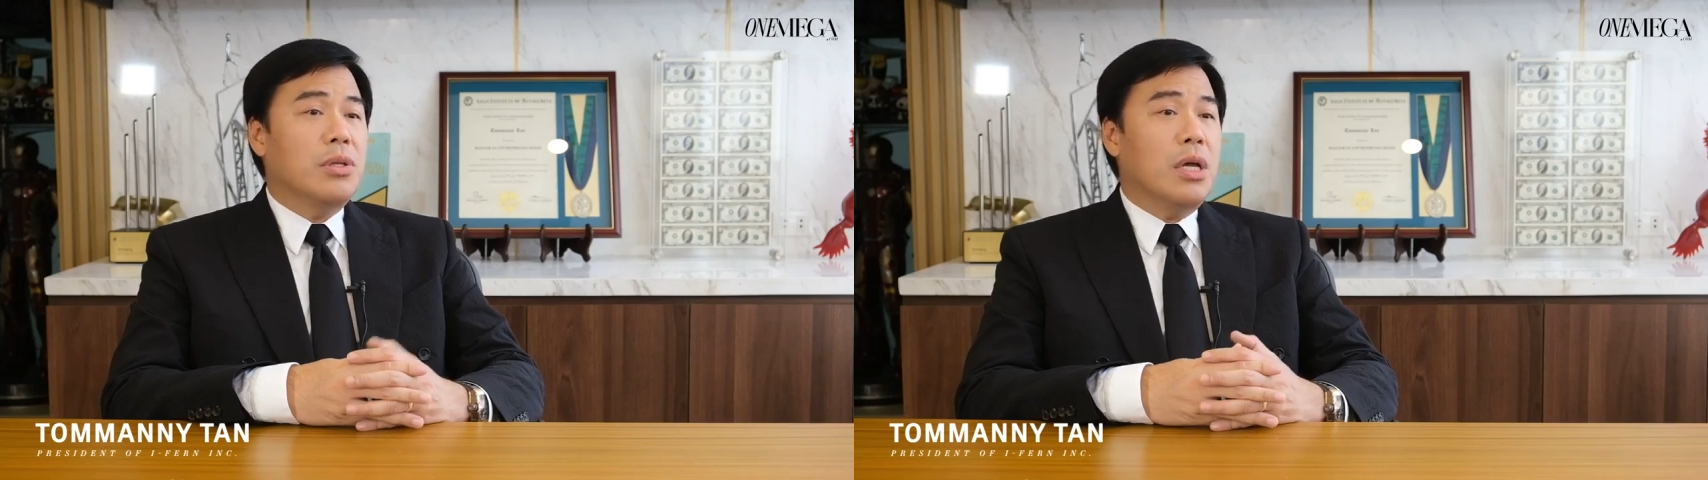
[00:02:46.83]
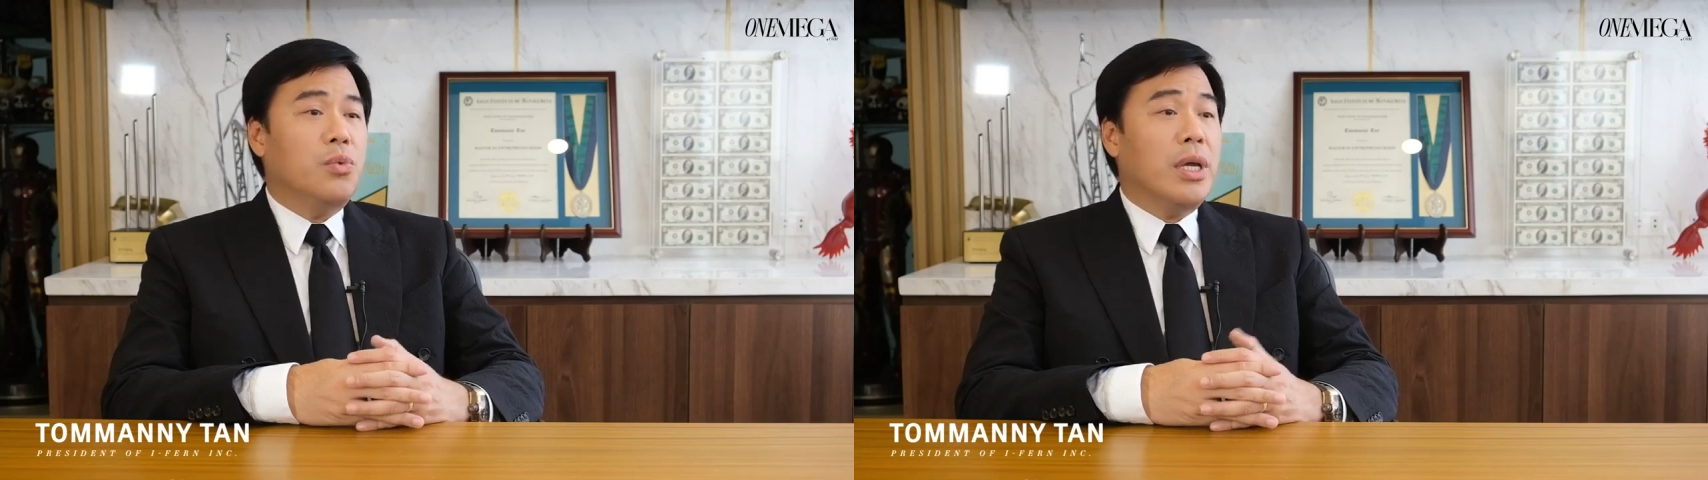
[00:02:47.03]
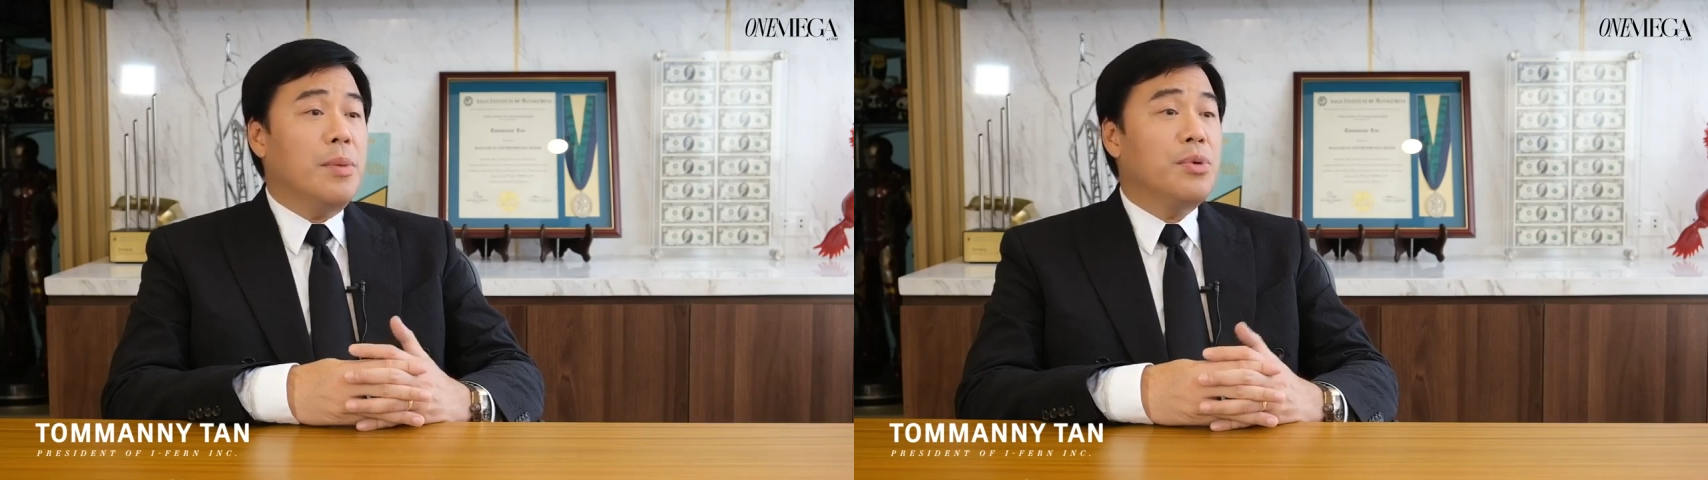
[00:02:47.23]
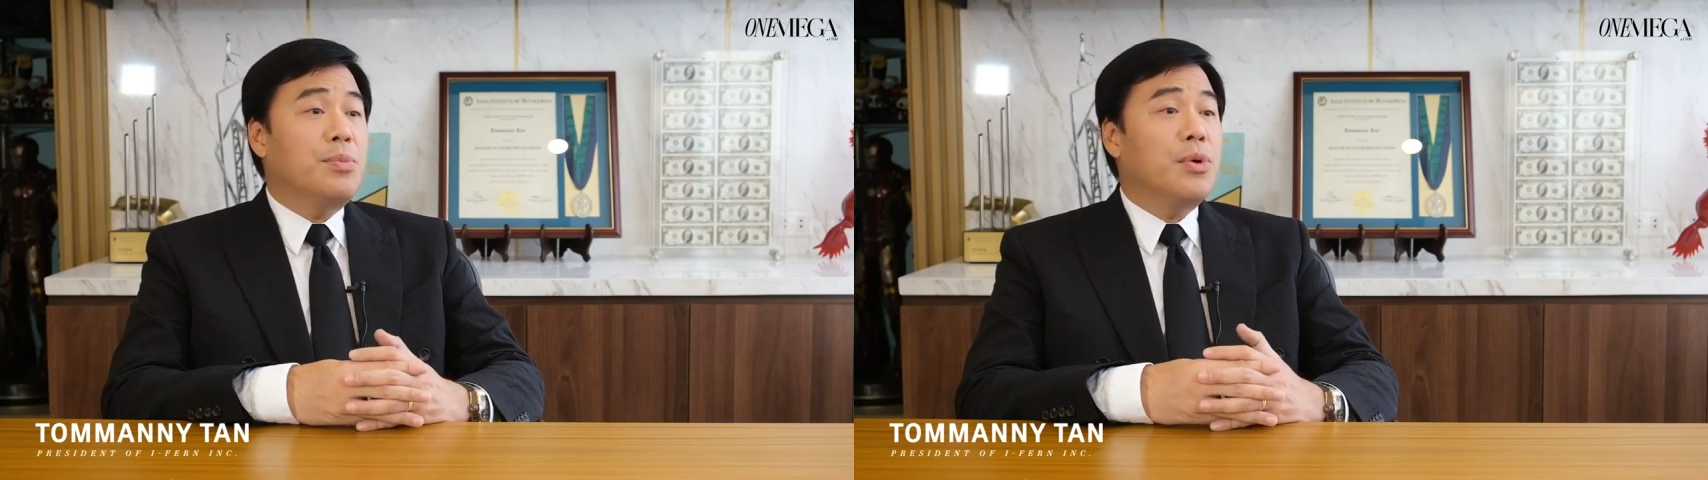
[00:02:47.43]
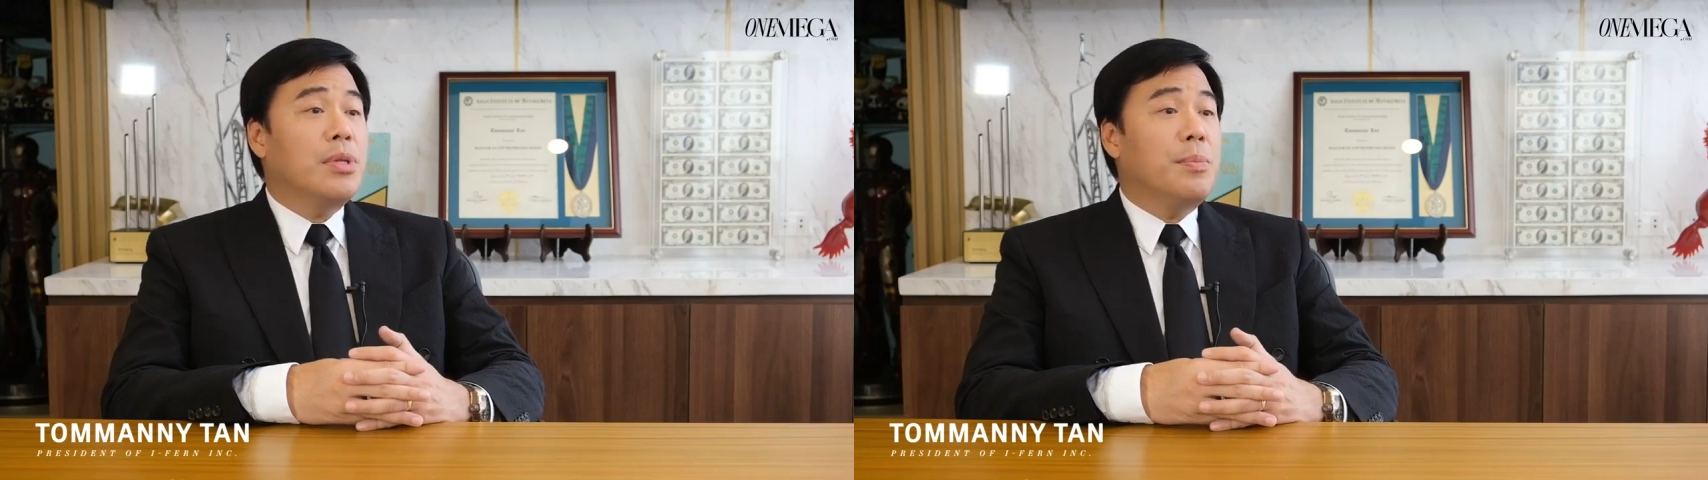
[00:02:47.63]
that we can
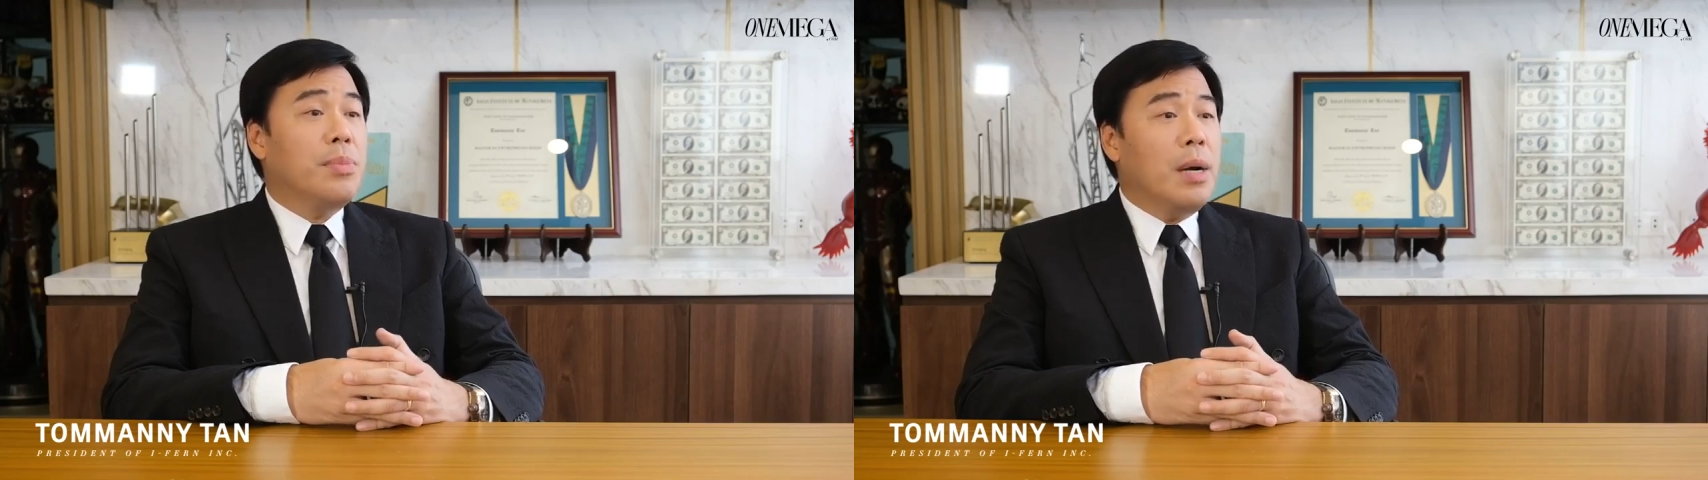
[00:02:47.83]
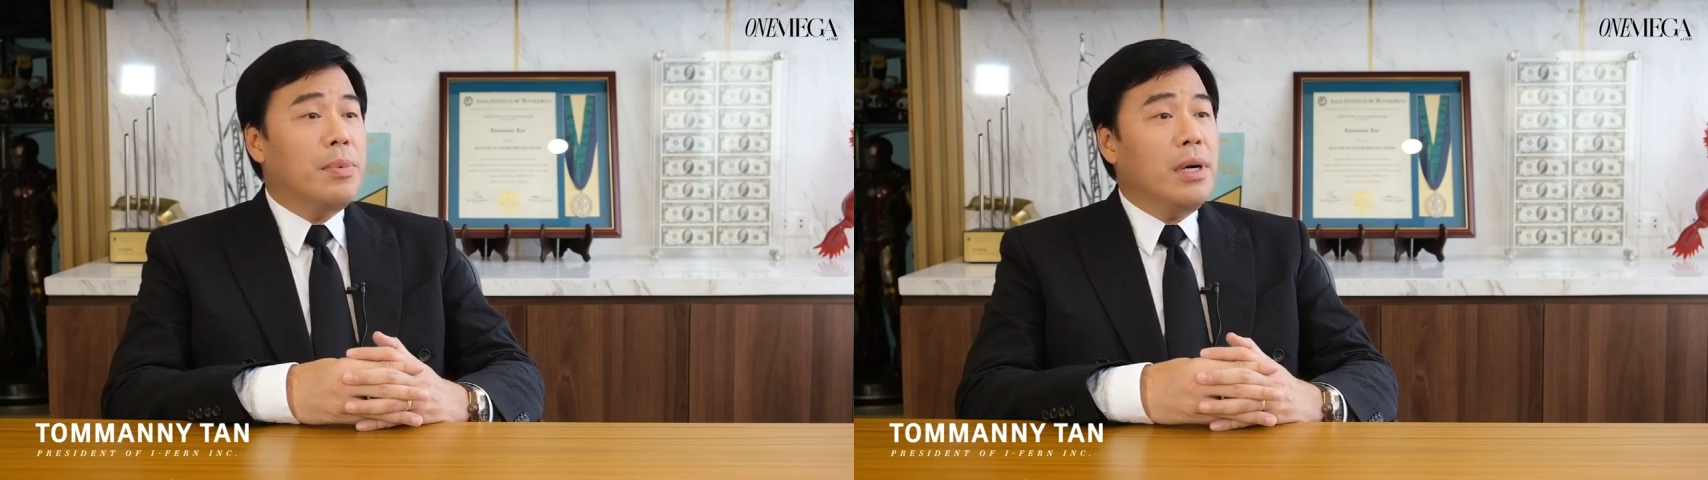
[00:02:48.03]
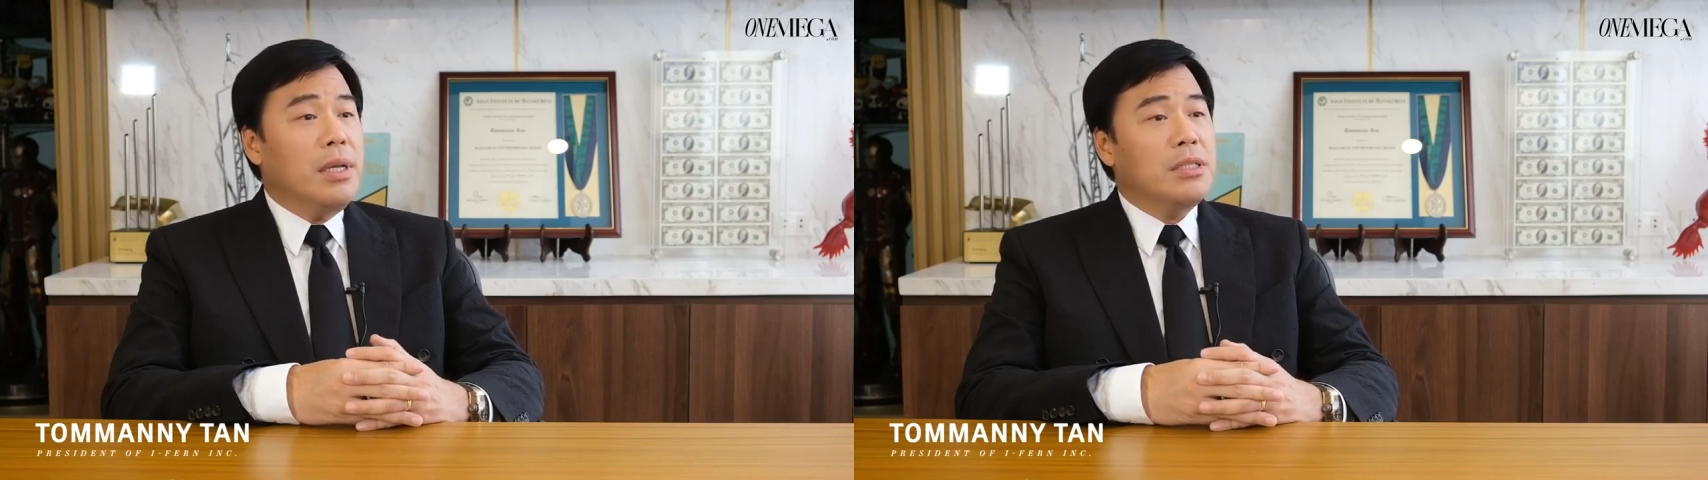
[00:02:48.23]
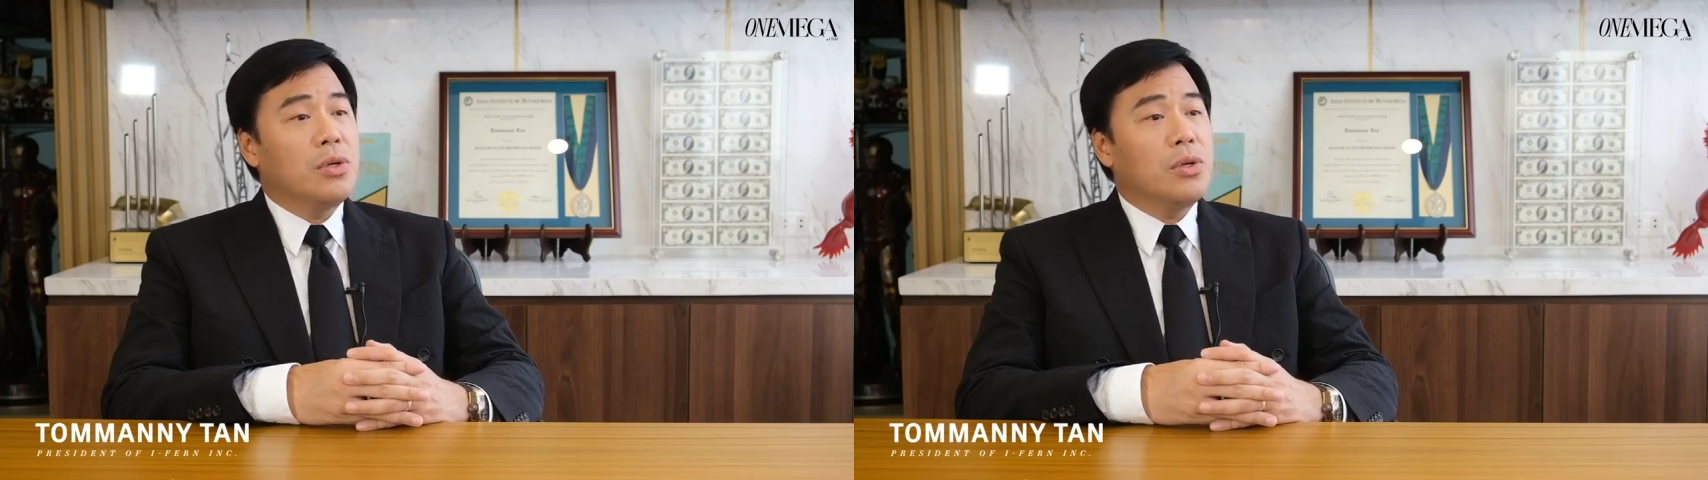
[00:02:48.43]
promote them properly,